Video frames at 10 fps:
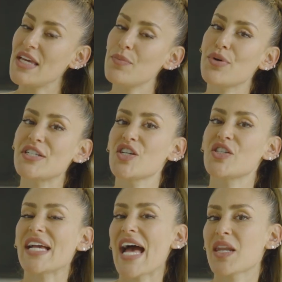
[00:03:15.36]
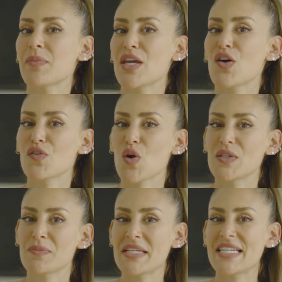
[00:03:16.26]
the British Academy of
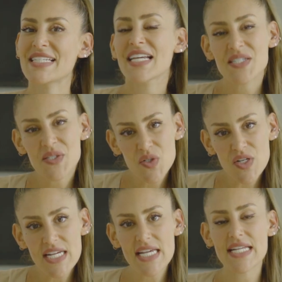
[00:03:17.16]
Cosmetic Dentistry.